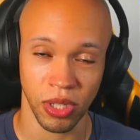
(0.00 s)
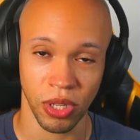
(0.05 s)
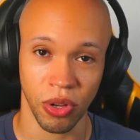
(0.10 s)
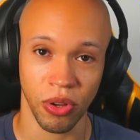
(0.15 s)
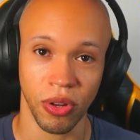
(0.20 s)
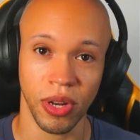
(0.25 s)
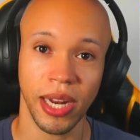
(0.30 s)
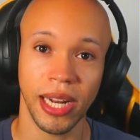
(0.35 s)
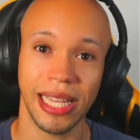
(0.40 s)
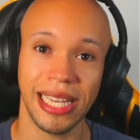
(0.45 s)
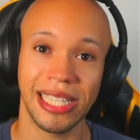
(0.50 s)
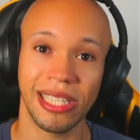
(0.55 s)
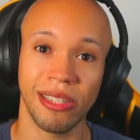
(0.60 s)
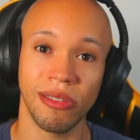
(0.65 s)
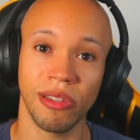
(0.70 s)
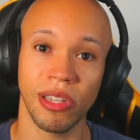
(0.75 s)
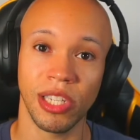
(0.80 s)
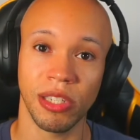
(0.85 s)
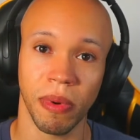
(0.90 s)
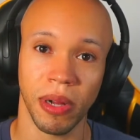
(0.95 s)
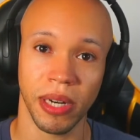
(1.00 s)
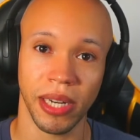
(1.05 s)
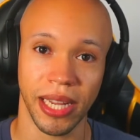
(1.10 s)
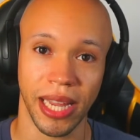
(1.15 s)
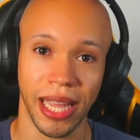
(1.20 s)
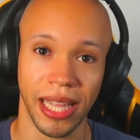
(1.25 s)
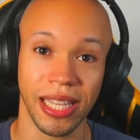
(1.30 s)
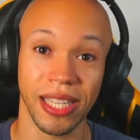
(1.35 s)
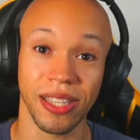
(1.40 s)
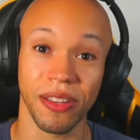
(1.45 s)
So you need at least 2 Digimon to
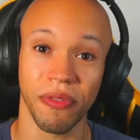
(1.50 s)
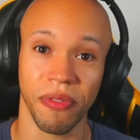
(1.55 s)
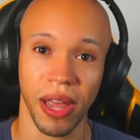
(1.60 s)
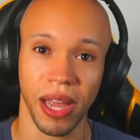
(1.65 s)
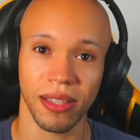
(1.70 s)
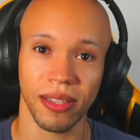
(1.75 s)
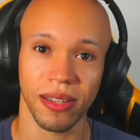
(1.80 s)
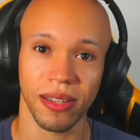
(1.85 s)
gain this effect.